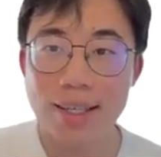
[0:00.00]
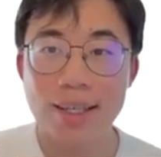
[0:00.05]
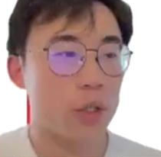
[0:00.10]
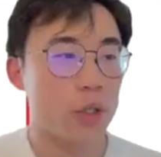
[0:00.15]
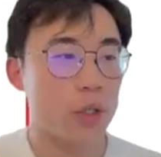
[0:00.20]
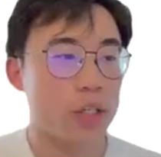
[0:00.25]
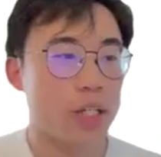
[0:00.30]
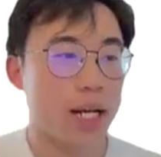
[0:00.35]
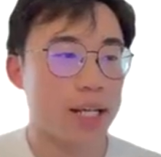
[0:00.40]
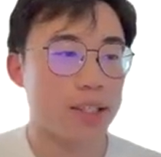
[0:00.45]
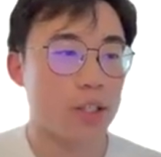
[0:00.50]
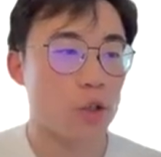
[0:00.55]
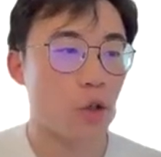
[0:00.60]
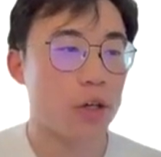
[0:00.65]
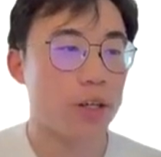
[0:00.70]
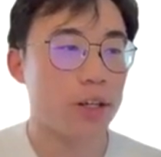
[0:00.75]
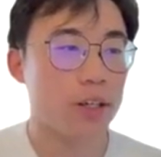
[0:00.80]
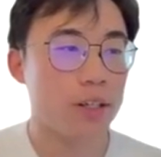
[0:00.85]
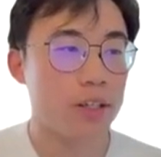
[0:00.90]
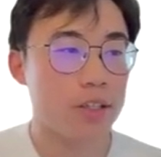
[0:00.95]
which has a
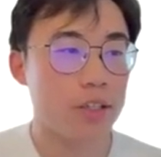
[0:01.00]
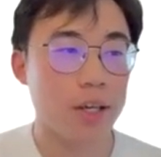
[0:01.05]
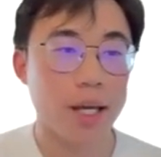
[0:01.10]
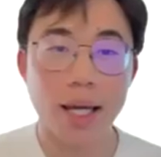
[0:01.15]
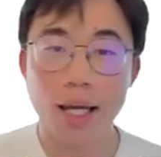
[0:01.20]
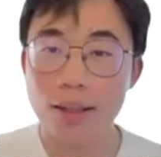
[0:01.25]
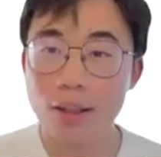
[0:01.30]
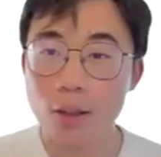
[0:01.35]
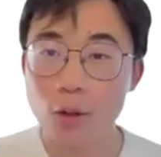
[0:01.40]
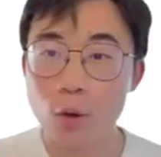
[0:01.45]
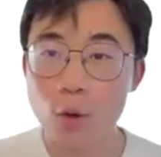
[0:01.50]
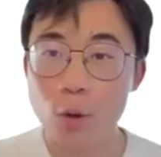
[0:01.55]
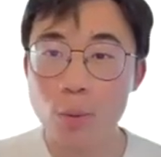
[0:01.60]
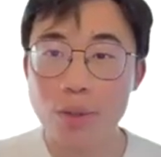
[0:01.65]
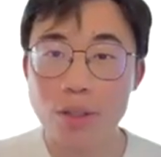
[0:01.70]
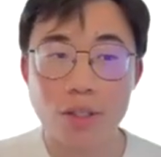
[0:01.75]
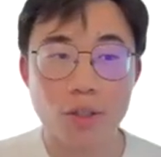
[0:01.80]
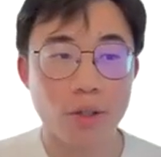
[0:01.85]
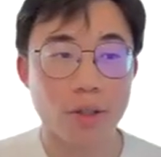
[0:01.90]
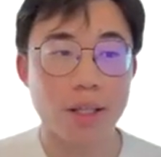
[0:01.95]
trigger to end the loop
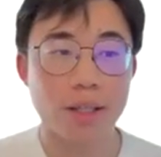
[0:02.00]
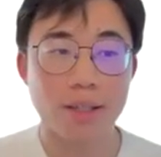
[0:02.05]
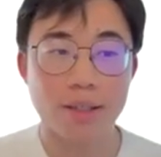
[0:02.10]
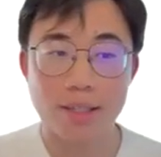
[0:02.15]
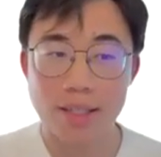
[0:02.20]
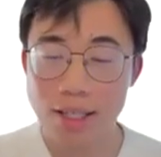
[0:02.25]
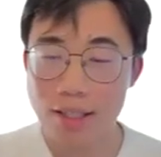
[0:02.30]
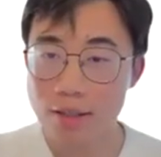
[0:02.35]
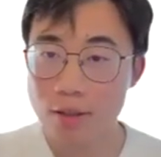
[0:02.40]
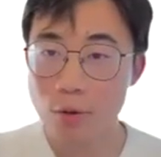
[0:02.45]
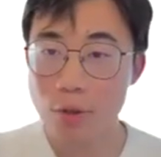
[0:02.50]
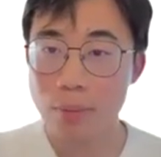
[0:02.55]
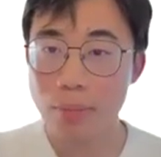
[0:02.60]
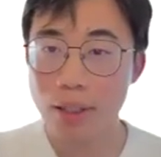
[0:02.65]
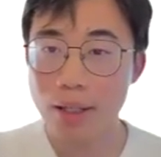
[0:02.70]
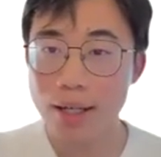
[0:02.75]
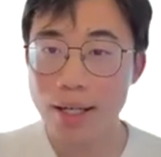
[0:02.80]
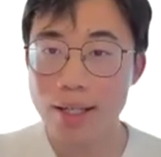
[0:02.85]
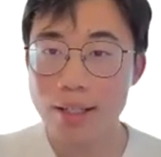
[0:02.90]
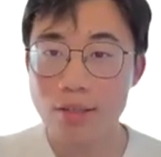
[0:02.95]
so that it sends a
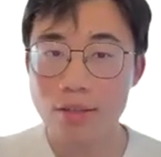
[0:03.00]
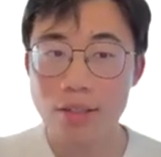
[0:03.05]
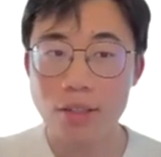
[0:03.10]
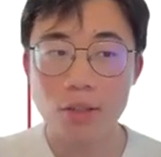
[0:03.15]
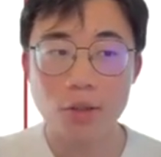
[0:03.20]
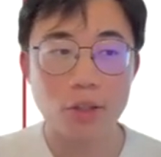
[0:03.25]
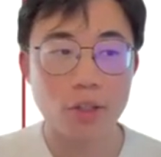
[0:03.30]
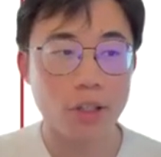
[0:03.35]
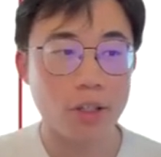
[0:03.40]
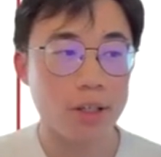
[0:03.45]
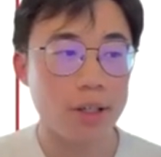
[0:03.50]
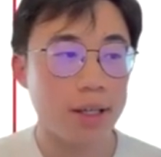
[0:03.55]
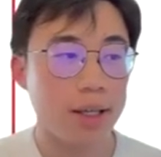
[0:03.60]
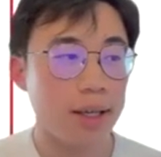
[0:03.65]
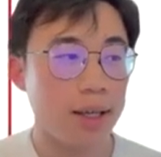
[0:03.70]
reply to the user.